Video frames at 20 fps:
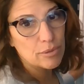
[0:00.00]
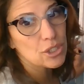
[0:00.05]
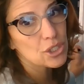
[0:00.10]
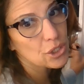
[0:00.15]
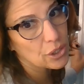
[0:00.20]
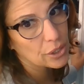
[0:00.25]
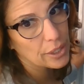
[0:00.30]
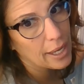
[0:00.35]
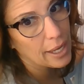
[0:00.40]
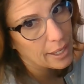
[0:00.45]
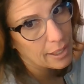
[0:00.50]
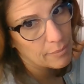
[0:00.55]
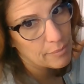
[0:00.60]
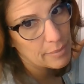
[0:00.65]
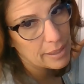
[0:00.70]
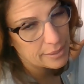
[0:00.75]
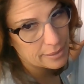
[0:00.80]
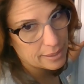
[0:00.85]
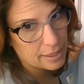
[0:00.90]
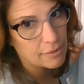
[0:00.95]
going to show you how to
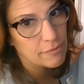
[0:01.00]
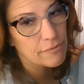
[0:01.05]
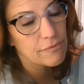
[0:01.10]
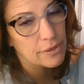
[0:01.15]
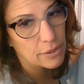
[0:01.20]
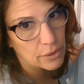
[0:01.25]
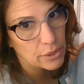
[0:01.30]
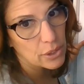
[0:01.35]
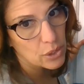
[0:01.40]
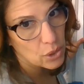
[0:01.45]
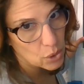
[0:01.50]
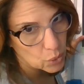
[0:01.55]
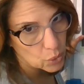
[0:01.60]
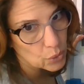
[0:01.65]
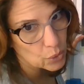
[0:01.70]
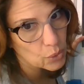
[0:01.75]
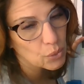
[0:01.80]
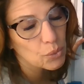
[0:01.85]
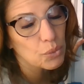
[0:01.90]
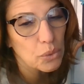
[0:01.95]
make that very
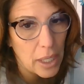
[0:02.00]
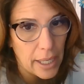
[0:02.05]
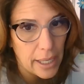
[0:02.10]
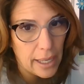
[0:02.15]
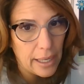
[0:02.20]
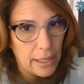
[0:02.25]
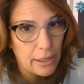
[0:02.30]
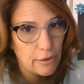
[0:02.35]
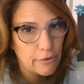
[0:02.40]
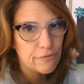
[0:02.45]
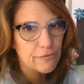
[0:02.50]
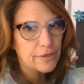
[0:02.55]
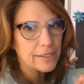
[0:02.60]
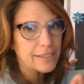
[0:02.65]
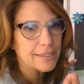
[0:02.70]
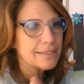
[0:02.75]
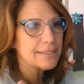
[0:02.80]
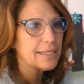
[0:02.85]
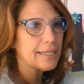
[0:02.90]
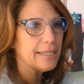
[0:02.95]
cool wrought iron
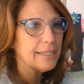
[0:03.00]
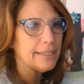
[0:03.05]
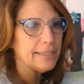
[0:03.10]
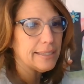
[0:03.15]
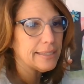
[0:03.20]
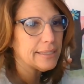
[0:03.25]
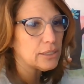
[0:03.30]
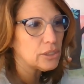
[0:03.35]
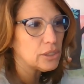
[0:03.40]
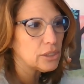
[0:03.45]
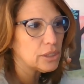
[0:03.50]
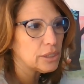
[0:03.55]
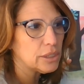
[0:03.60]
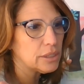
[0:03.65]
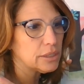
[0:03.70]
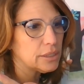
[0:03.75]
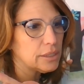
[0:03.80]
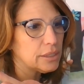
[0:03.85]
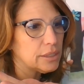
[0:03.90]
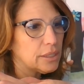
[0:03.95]
fence. And now
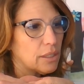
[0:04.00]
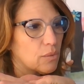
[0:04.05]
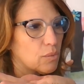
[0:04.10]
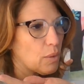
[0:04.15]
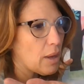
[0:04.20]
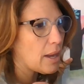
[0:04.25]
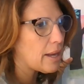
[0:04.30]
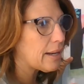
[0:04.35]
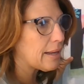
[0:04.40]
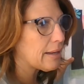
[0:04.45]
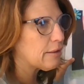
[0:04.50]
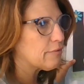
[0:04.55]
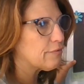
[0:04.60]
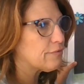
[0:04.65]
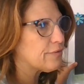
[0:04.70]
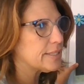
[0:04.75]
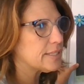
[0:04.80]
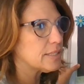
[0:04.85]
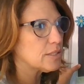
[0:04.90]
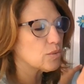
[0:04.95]
a wrought iron
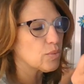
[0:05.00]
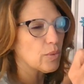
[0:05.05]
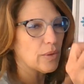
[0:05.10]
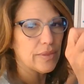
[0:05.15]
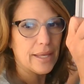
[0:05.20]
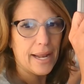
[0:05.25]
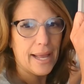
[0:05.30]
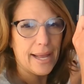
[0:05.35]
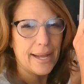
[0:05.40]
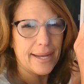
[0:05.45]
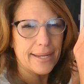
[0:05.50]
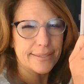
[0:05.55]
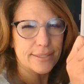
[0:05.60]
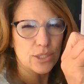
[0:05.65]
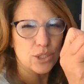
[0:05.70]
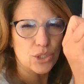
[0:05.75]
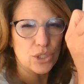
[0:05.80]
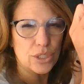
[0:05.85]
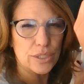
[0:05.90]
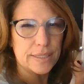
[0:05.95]
fence is one that
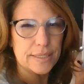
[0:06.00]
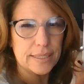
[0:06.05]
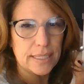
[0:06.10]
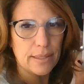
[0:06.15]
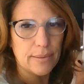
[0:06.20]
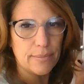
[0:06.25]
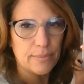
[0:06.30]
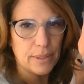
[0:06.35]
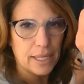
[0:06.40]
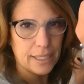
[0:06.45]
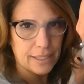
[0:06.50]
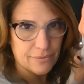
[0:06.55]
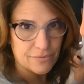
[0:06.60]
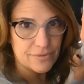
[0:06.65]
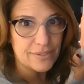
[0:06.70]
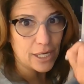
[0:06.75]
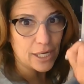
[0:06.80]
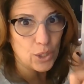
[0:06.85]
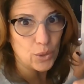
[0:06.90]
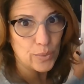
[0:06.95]
has just some kind
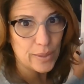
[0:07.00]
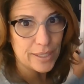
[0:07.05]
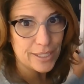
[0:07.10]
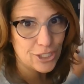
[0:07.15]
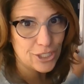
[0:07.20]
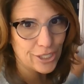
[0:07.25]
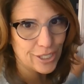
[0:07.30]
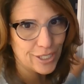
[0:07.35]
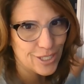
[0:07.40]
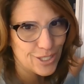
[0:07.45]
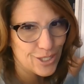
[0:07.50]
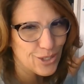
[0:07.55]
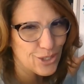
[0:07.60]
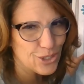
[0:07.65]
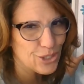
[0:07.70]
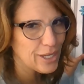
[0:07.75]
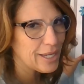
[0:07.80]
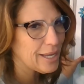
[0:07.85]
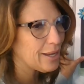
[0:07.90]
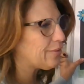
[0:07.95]
of decoration in it. So I'll
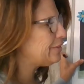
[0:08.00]
show you how